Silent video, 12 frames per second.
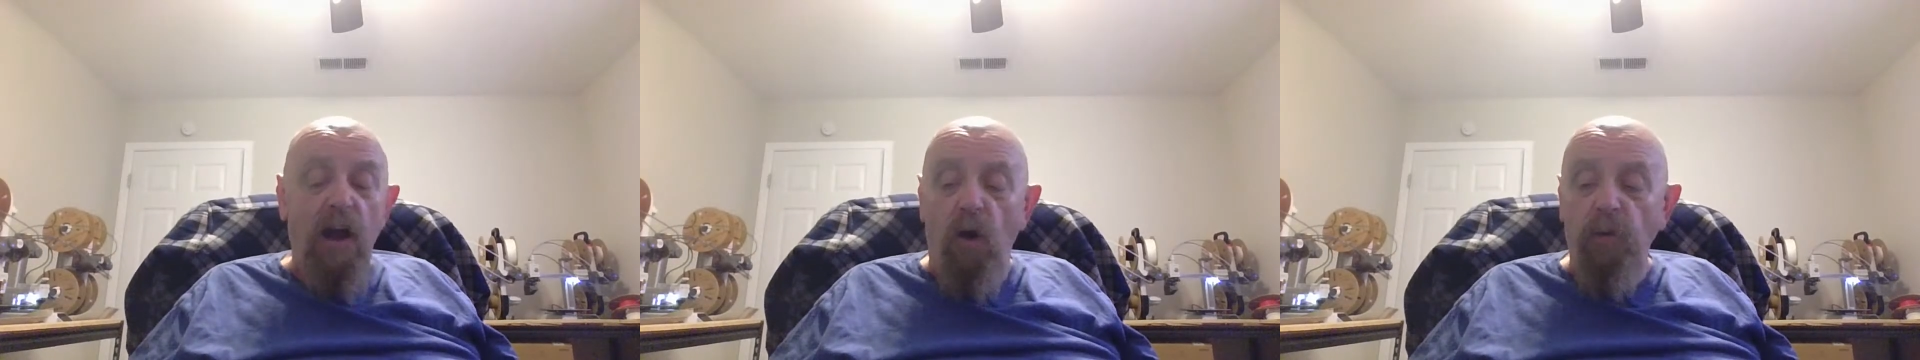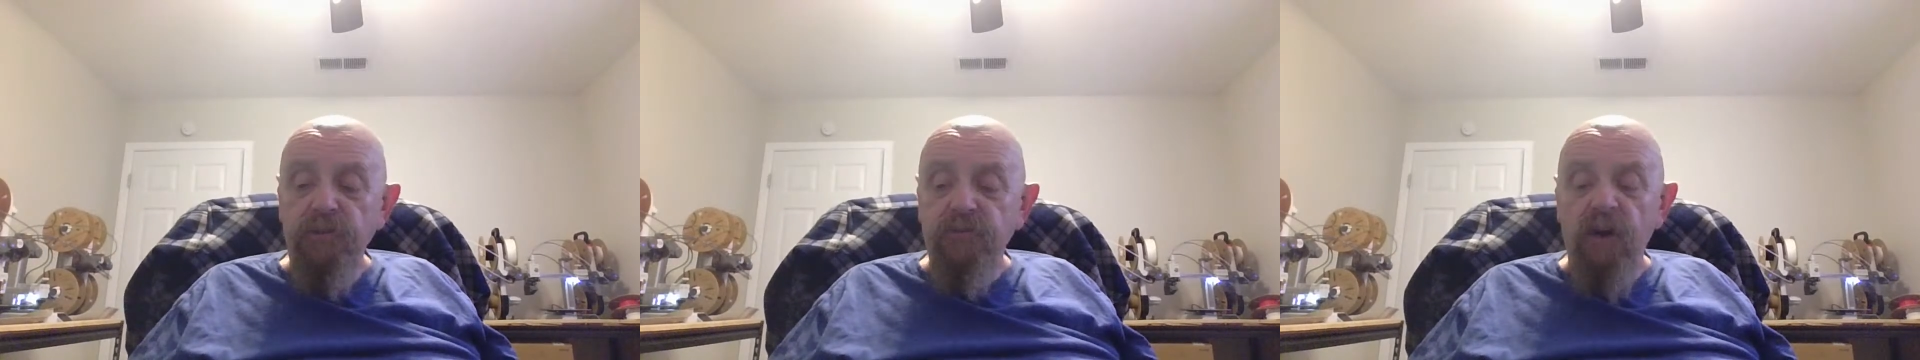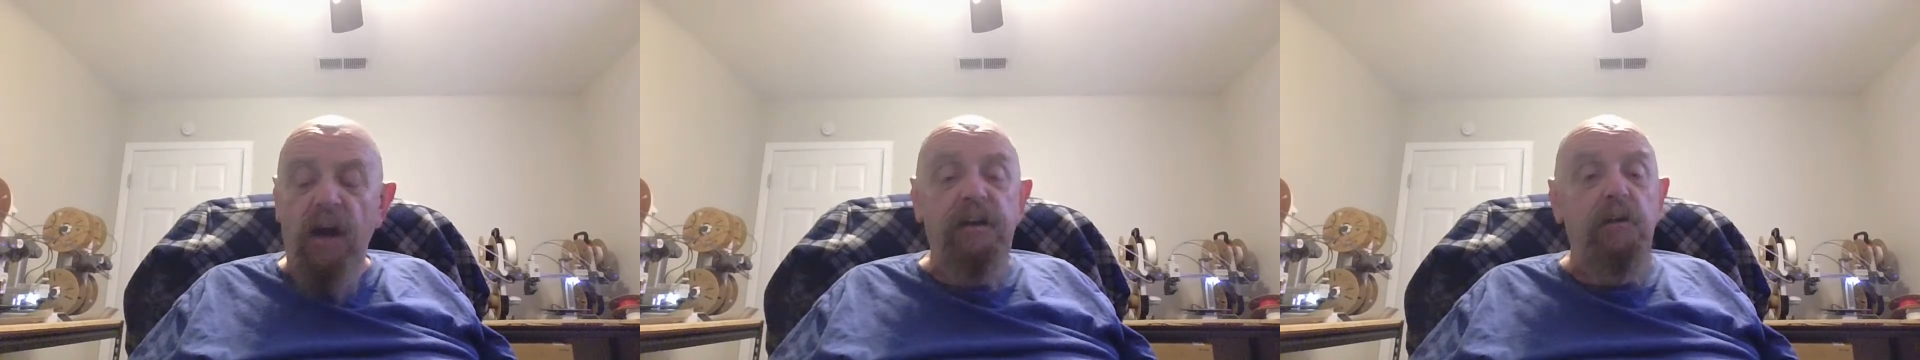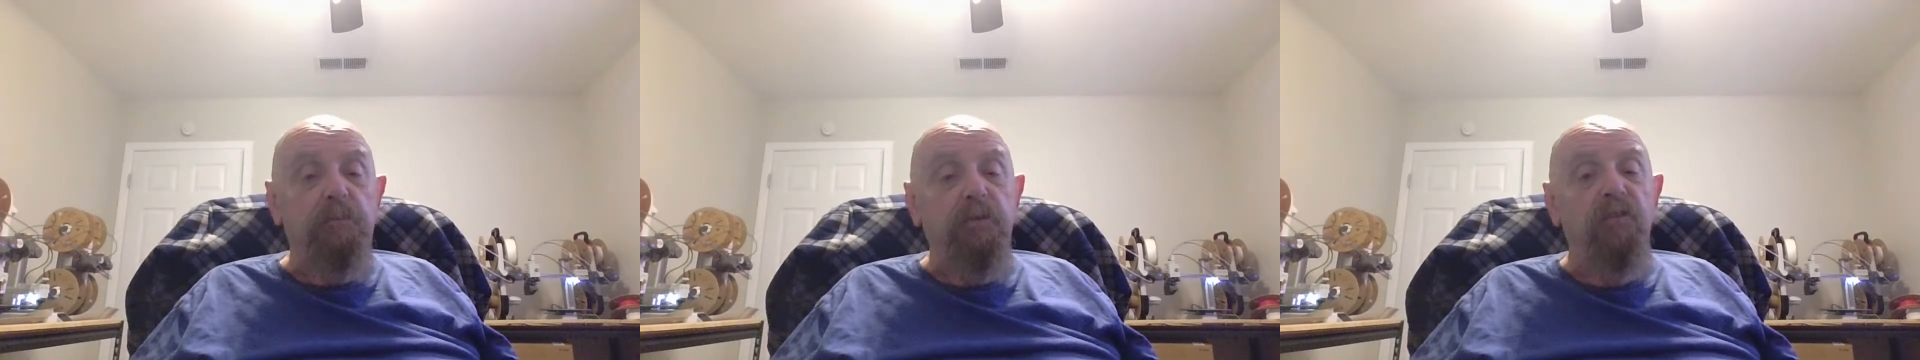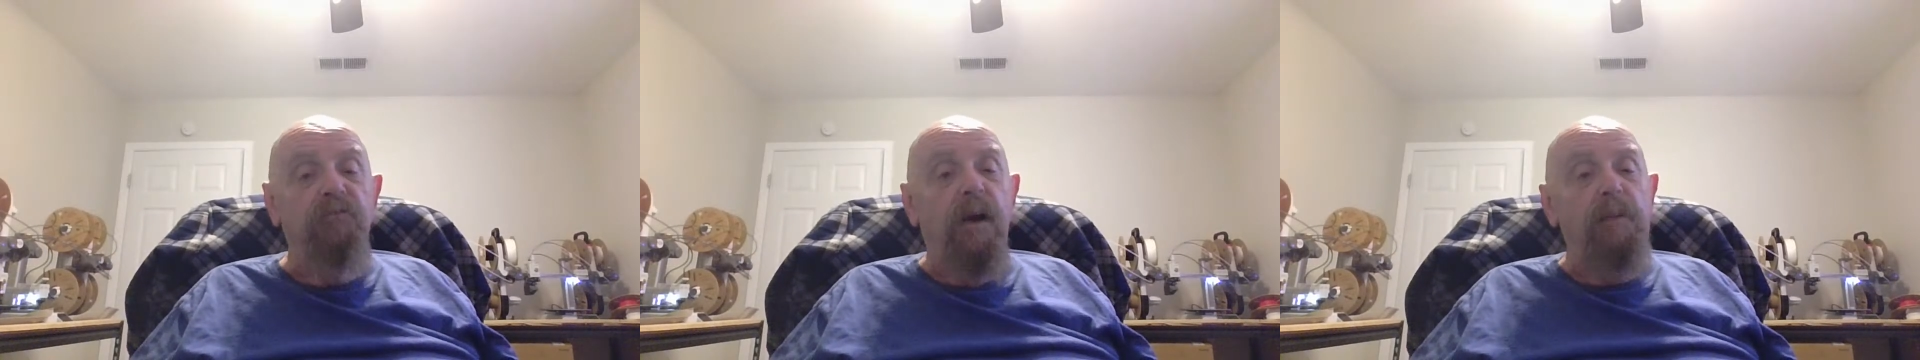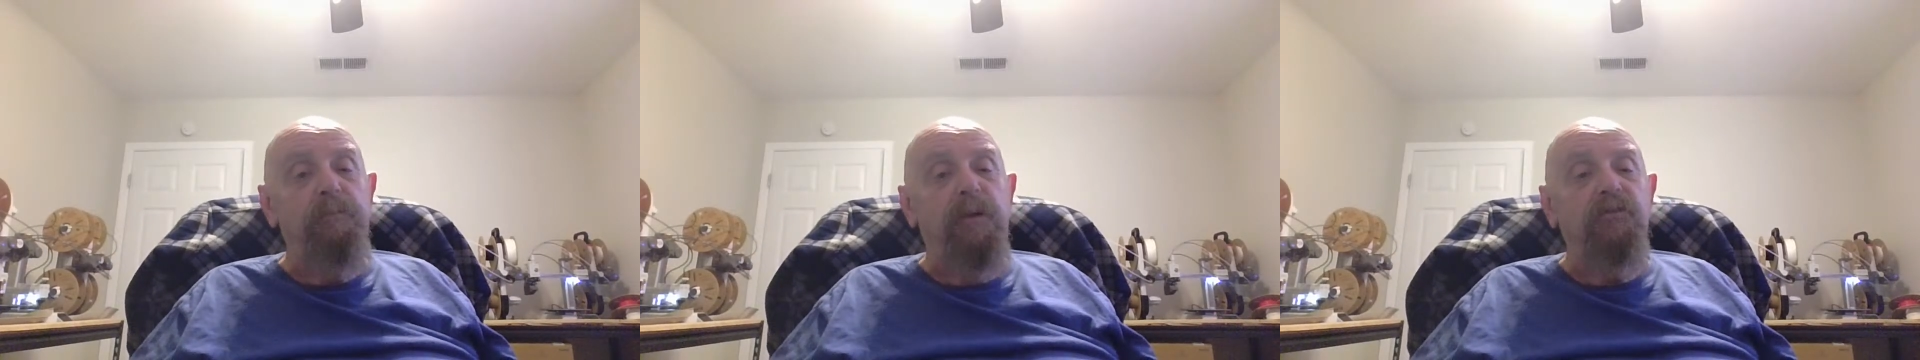always try to improve my
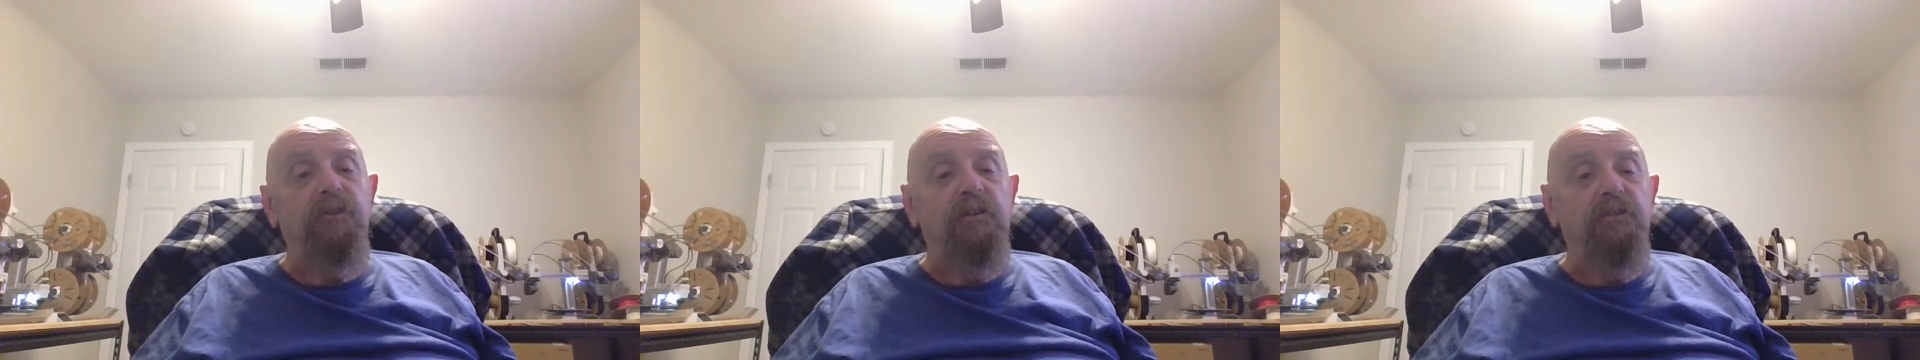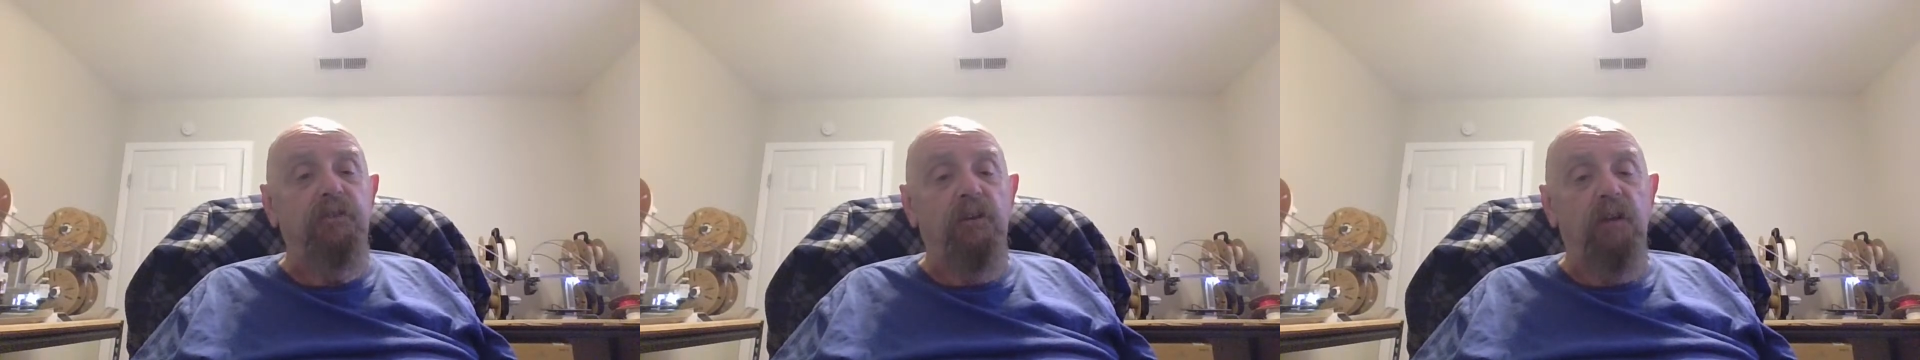business